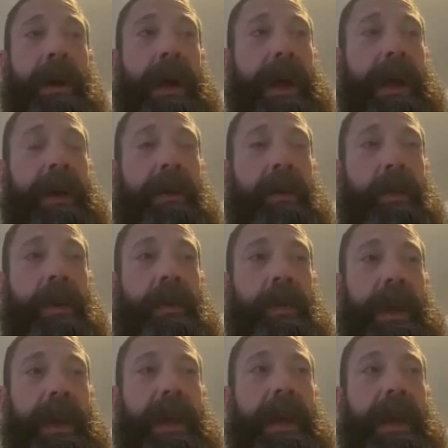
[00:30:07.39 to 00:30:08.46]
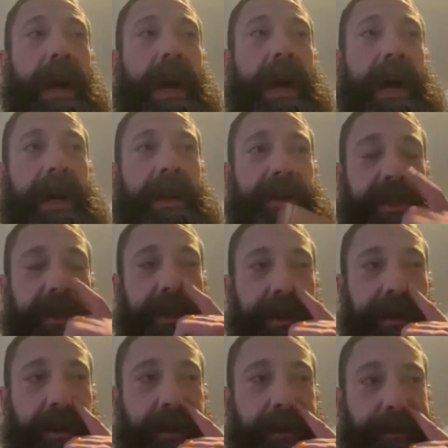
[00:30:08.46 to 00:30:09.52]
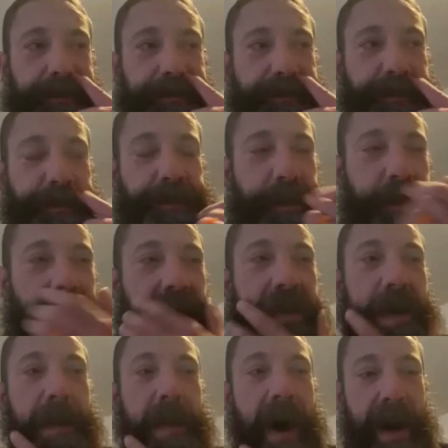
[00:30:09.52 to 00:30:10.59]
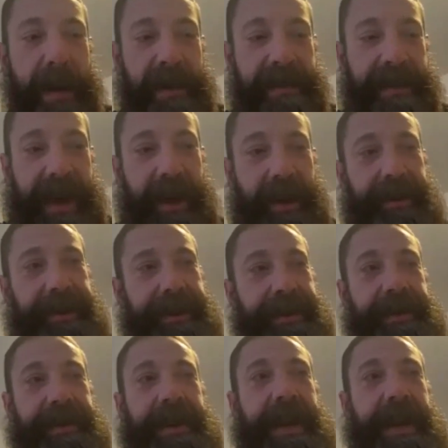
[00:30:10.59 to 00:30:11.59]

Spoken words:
And when we got to the bottom of Eldon,